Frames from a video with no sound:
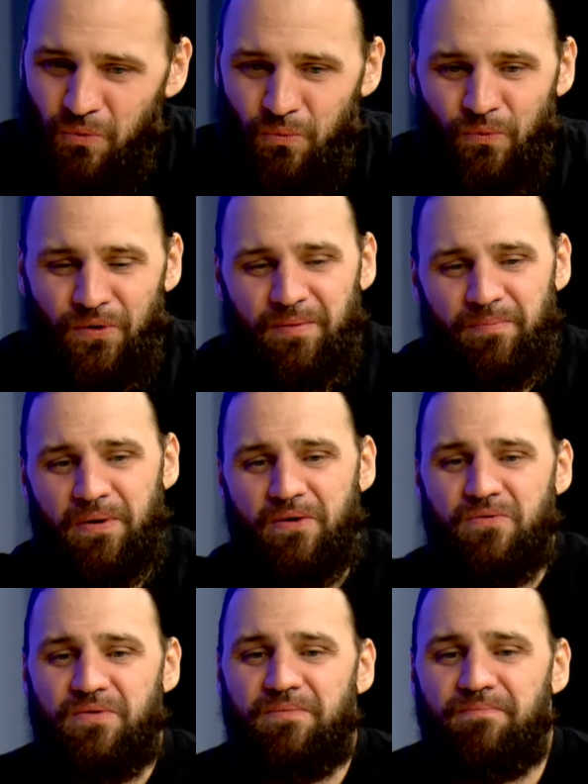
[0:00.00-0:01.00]
what
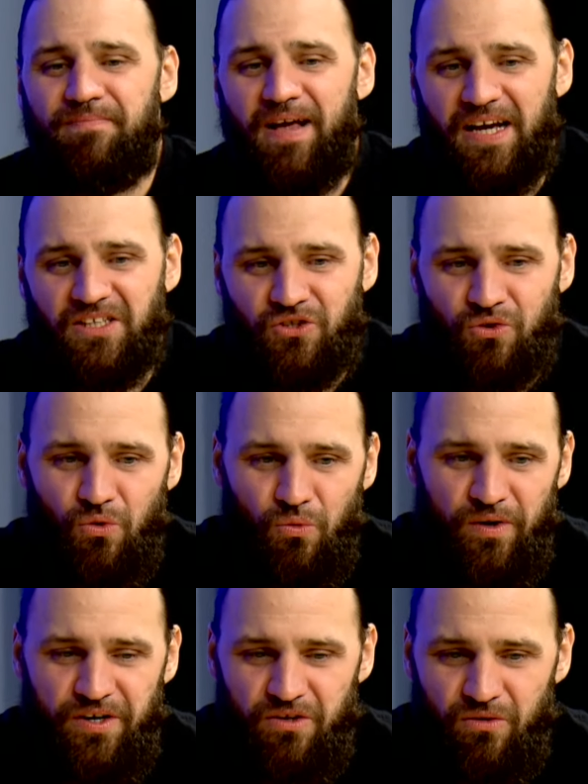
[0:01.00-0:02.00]
about high school?
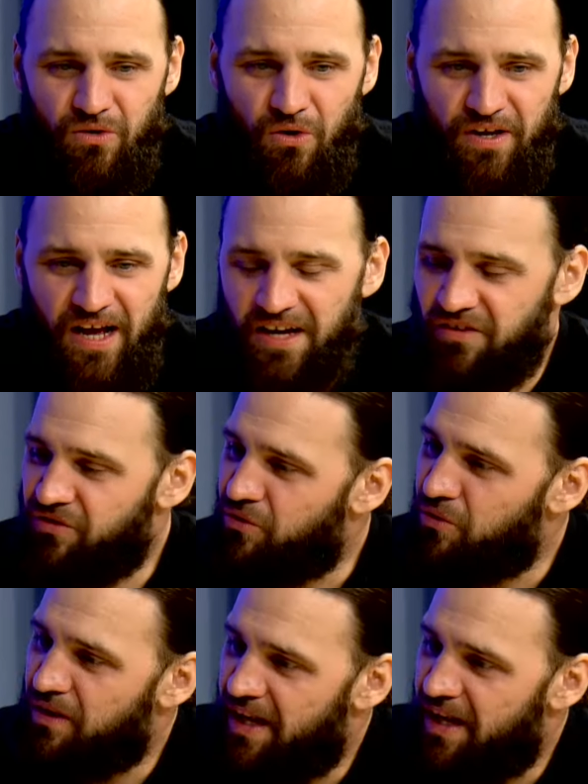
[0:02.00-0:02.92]
Where do you go to high school